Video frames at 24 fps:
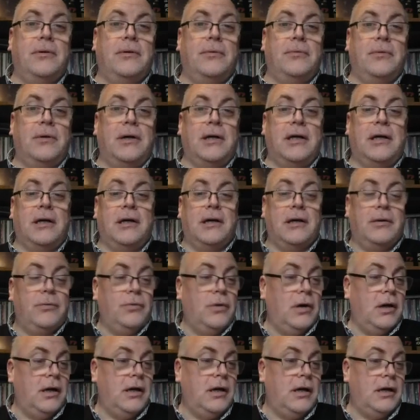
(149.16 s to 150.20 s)

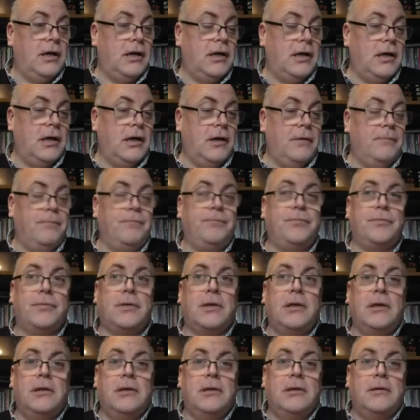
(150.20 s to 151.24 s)
were
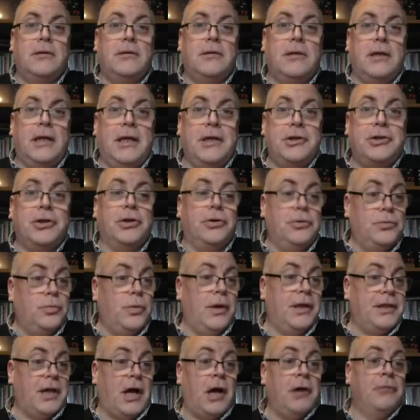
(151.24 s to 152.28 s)
issued
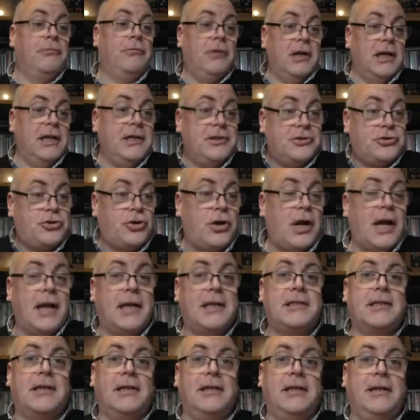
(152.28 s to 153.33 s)
with unreleased
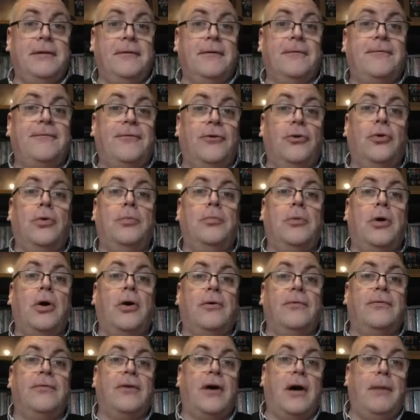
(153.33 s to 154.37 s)
tracks in the form
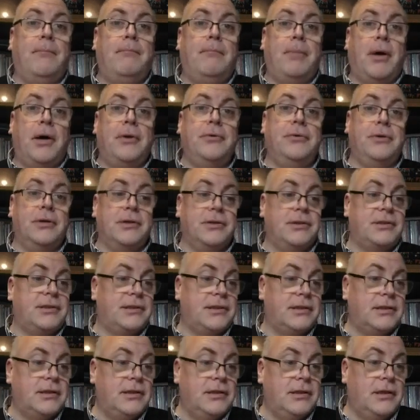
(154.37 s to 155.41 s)
of a
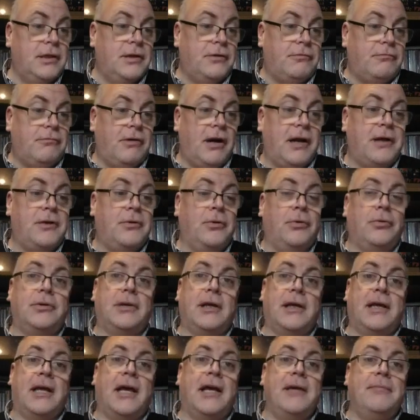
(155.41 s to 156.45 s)
bonus record
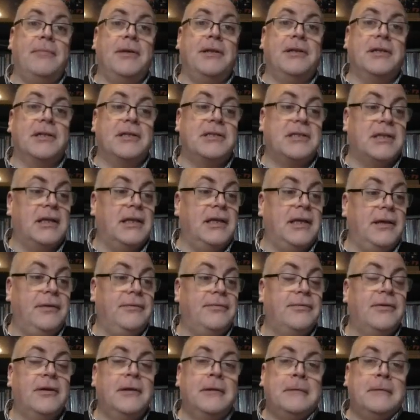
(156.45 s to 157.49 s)
that came in the sleeve,